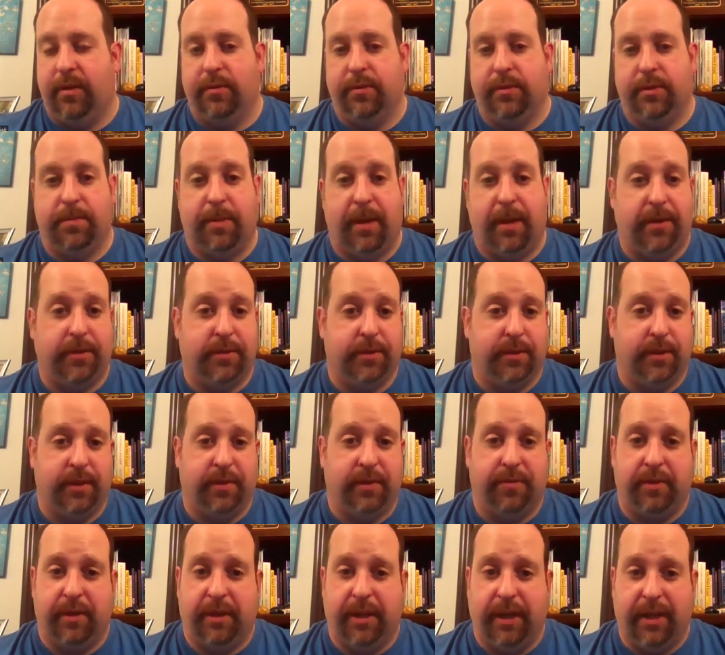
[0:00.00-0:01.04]
spousal
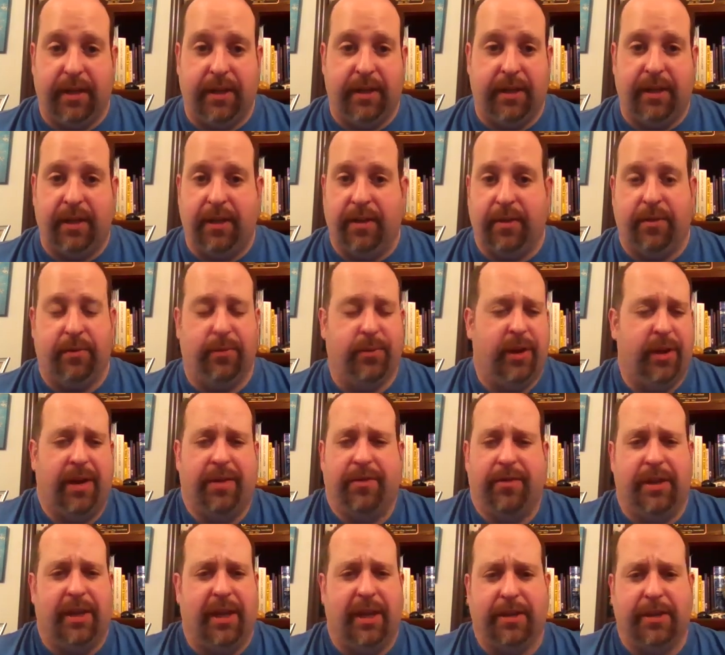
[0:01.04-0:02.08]
infidelity or
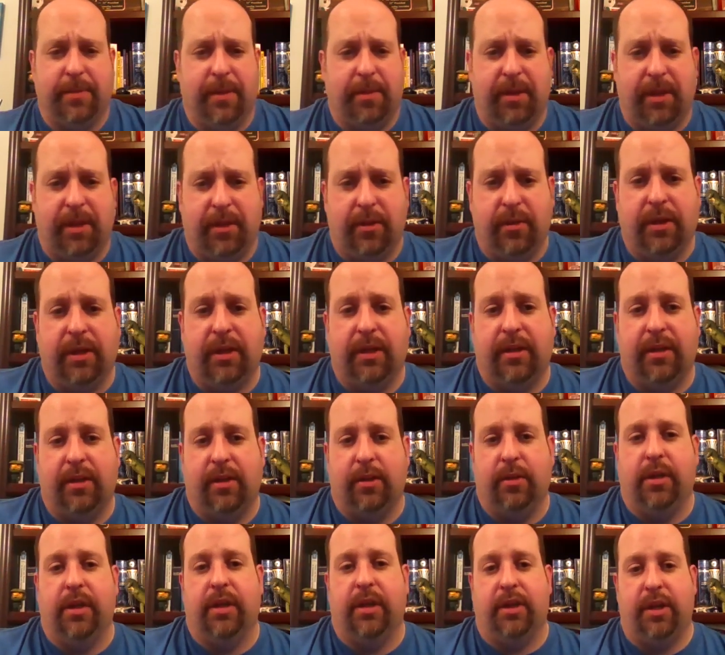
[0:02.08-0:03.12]
whatever the case may be. You
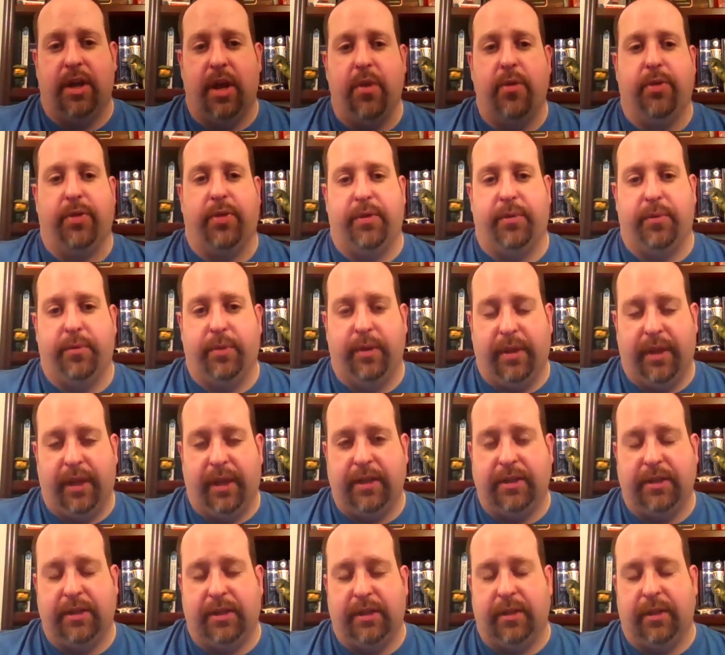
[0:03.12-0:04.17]
can note the
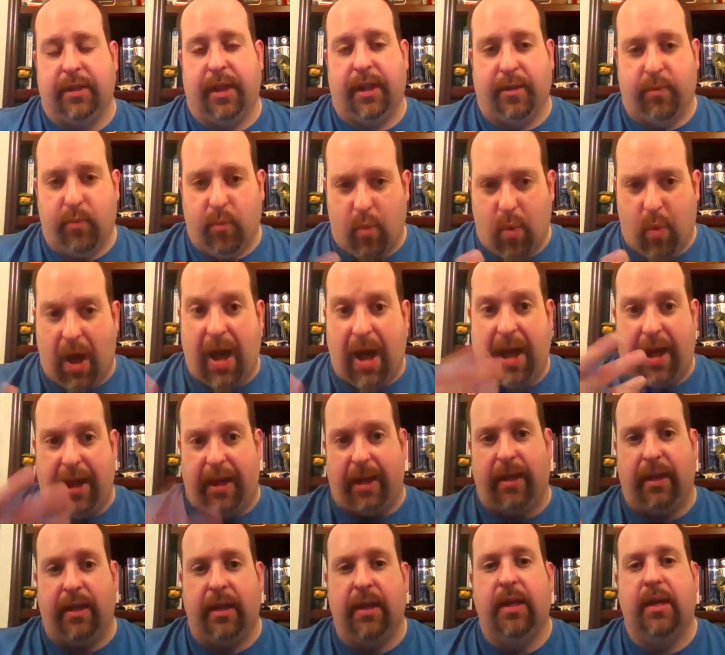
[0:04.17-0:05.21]
relation, like
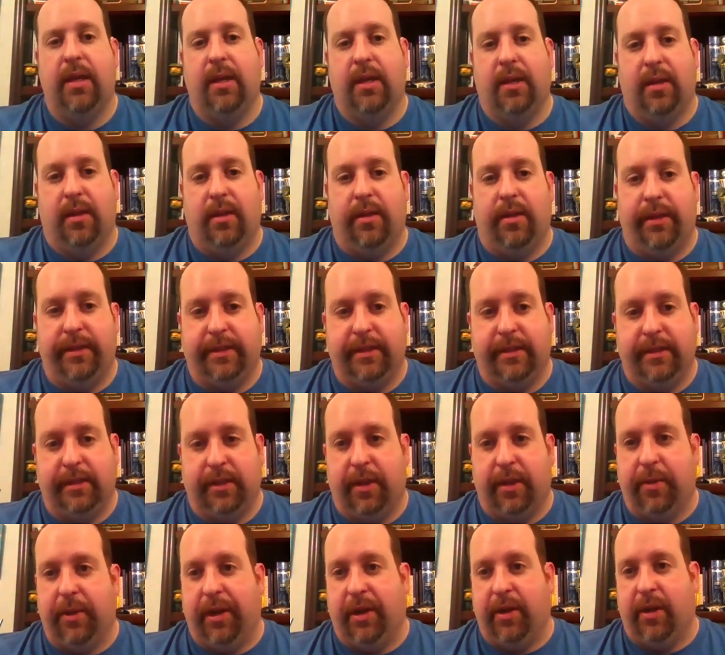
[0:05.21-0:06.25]
why this is
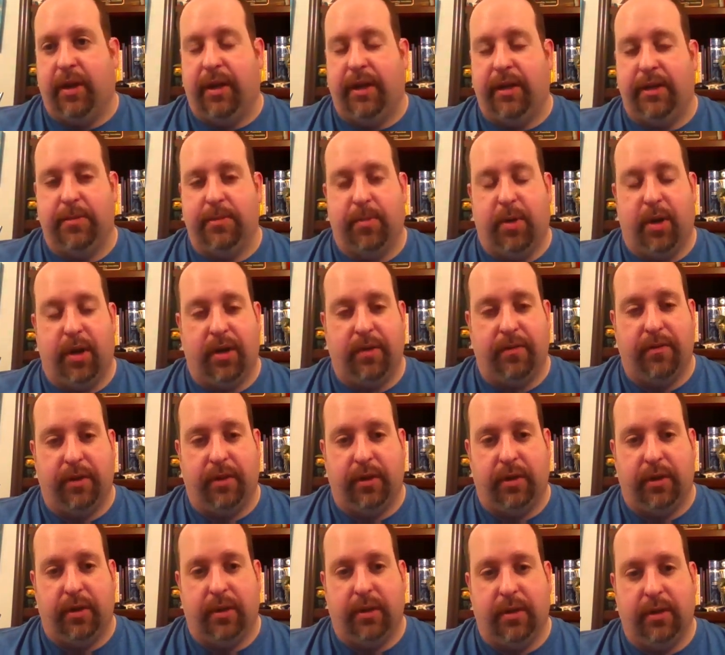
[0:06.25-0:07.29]
going on as part of
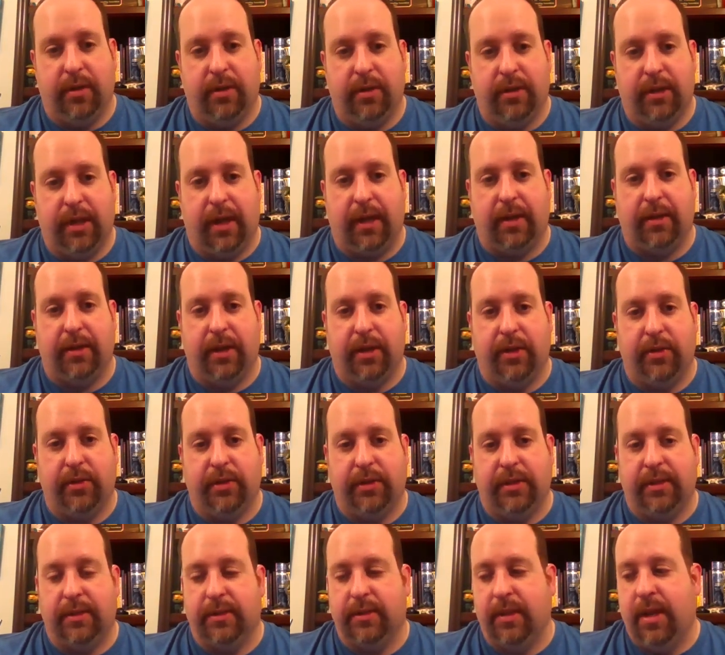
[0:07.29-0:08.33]
your
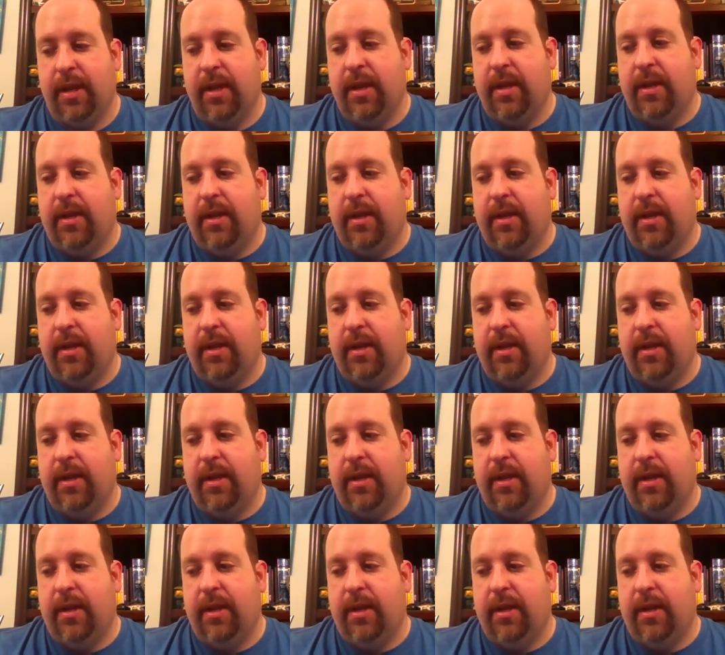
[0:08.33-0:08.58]
diagnosis.